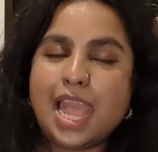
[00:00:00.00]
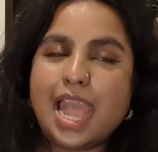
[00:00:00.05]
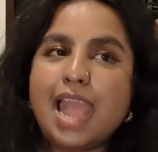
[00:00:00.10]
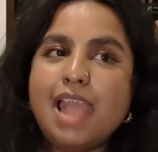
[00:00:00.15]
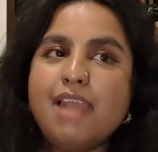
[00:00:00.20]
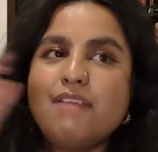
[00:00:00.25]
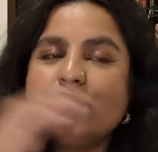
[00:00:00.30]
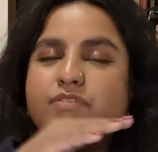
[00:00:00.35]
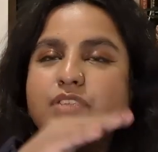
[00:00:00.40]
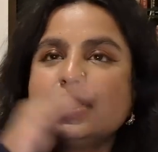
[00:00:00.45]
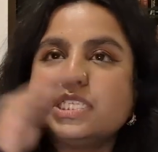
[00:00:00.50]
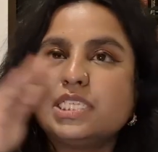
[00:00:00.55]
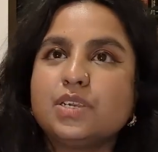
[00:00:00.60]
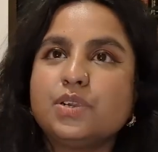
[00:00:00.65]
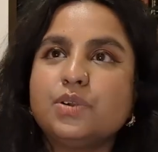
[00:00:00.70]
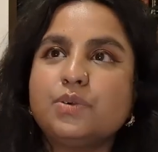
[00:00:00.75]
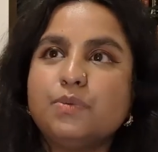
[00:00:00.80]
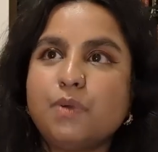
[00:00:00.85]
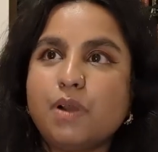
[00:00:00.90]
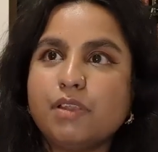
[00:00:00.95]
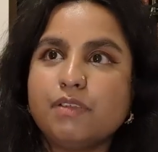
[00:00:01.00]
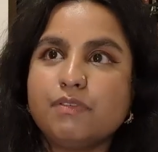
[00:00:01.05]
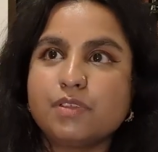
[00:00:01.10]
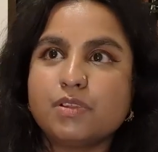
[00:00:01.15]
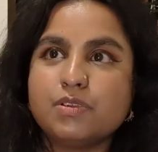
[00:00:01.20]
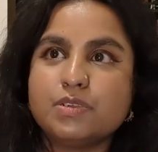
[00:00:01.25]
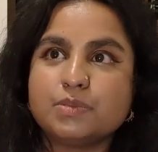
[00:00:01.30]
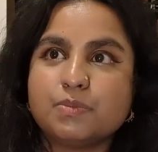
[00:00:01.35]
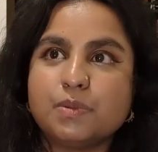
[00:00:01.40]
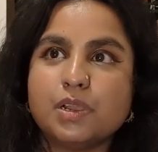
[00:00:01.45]
every single one of
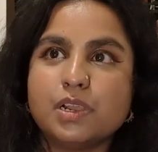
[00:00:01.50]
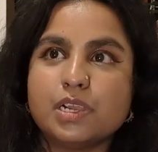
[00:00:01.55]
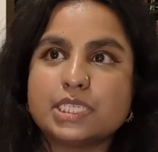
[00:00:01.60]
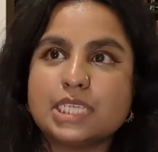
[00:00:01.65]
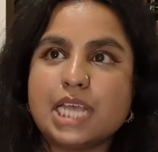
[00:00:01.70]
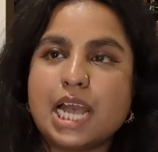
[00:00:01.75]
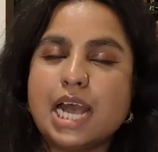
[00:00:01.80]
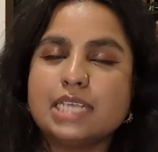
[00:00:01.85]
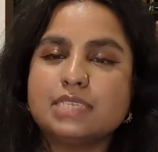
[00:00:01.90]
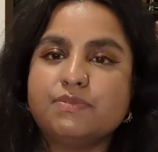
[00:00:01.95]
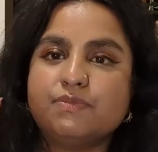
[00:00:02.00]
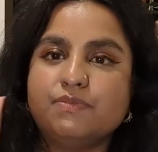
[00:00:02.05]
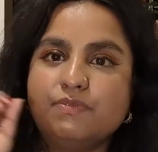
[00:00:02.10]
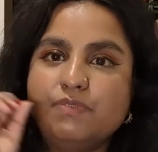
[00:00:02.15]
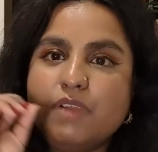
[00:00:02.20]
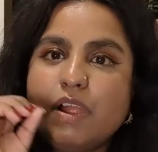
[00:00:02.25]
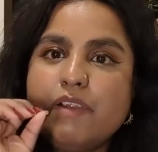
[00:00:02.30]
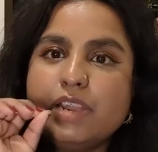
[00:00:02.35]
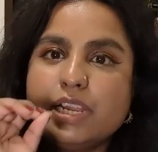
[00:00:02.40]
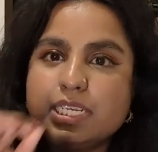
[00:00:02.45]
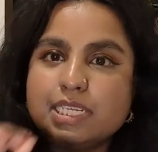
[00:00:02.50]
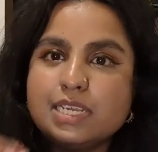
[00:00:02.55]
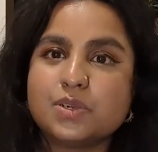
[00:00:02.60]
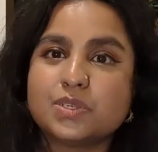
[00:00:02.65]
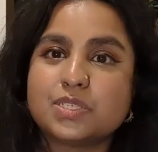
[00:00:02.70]
those books has very